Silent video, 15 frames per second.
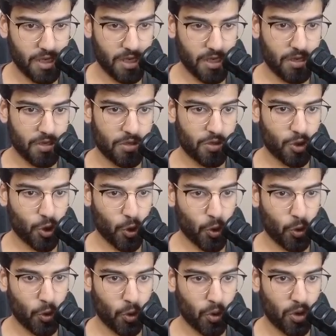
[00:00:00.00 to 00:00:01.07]

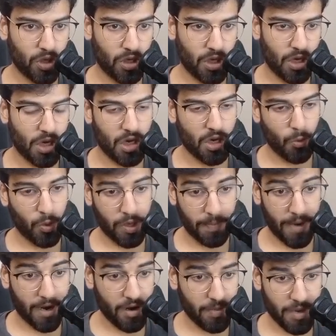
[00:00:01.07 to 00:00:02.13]
So what
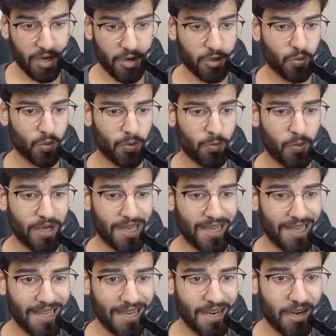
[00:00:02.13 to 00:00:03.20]
parameters would we
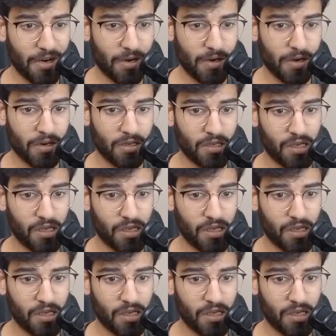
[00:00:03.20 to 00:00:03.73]
need here?